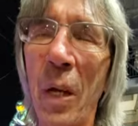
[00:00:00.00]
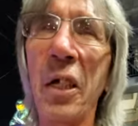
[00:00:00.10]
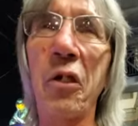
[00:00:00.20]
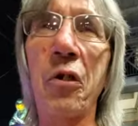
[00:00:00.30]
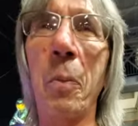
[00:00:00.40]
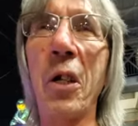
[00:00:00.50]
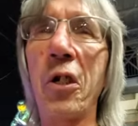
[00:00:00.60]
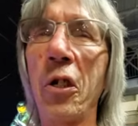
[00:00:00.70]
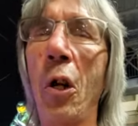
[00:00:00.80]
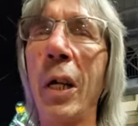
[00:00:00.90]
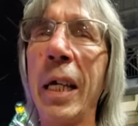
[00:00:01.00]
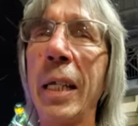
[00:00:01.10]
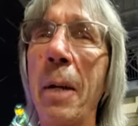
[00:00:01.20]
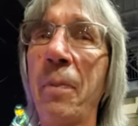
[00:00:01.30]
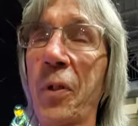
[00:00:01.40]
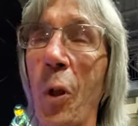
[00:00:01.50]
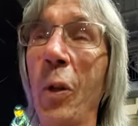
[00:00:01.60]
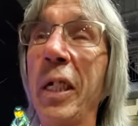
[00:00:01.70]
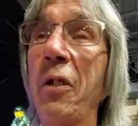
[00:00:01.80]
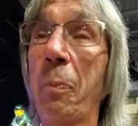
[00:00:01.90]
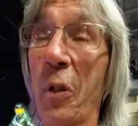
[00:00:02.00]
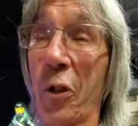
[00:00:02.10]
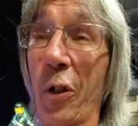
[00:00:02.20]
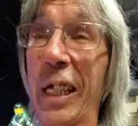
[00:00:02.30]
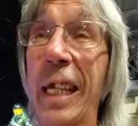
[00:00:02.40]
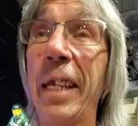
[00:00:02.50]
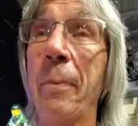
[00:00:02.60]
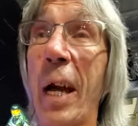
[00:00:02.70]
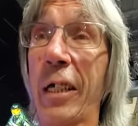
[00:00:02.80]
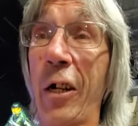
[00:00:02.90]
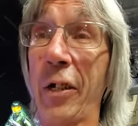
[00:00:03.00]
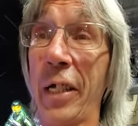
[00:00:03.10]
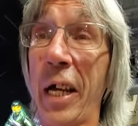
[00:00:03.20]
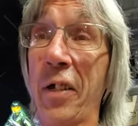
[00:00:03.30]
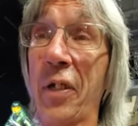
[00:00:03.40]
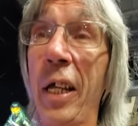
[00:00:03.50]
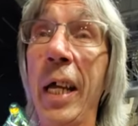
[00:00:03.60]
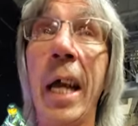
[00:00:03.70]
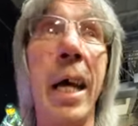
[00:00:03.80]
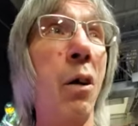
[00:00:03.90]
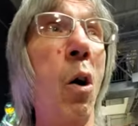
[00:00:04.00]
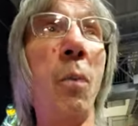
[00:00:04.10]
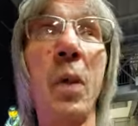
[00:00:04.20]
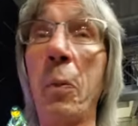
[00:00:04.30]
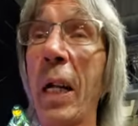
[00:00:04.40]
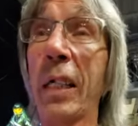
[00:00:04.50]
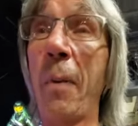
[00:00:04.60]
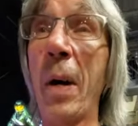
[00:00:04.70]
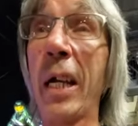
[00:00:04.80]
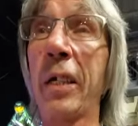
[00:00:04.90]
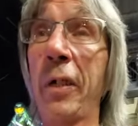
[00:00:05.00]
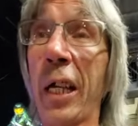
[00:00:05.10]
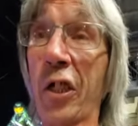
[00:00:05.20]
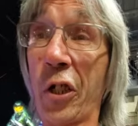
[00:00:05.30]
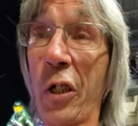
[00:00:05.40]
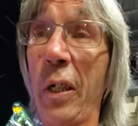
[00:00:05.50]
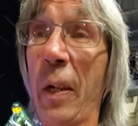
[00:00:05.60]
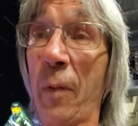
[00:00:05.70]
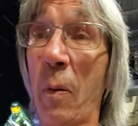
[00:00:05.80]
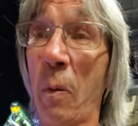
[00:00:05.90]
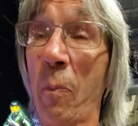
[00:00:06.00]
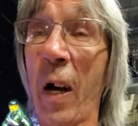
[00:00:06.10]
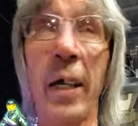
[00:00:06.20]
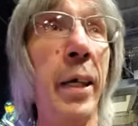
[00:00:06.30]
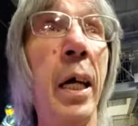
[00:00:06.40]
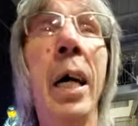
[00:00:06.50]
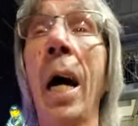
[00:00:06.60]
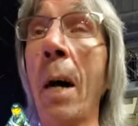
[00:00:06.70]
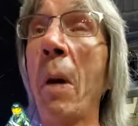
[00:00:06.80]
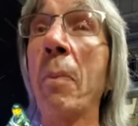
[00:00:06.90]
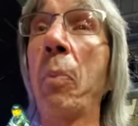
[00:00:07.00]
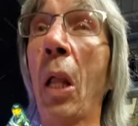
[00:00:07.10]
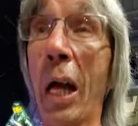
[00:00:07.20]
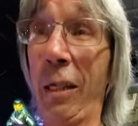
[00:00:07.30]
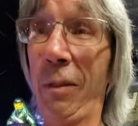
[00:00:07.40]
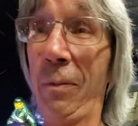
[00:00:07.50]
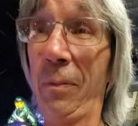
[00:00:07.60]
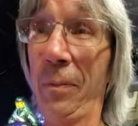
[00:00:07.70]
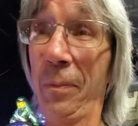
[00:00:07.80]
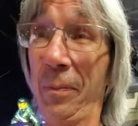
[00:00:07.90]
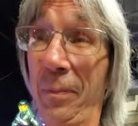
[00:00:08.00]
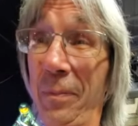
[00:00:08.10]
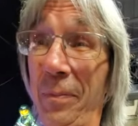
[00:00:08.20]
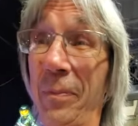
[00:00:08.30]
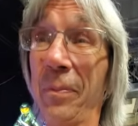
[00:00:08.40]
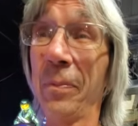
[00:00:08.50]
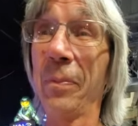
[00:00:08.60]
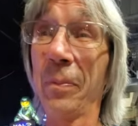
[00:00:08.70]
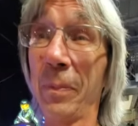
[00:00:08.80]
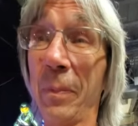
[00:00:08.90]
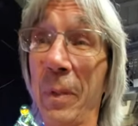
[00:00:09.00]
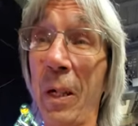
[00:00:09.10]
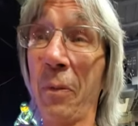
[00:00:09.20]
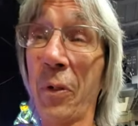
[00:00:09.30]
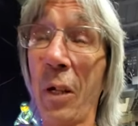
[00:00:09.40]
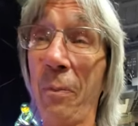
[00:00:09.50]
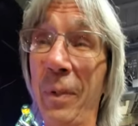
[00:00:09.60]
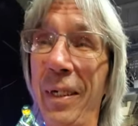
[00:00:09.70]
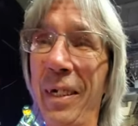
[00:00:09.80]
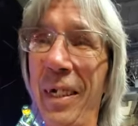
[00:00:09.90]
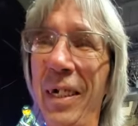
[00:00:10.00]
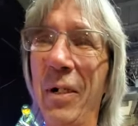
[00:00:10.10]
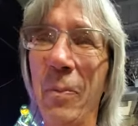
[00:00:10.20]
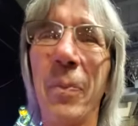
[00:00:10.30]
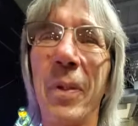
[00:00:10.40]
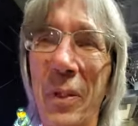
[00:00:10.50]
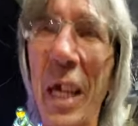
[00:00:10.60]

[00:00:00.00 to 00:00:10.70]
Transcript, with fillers: Thank you so much, you know, and I'm slowly but surely getting back on the ice, and hopefully when I come back here next year, if I'm invited, I might play. That would be awesome. Yeah. Have a great day. God bless.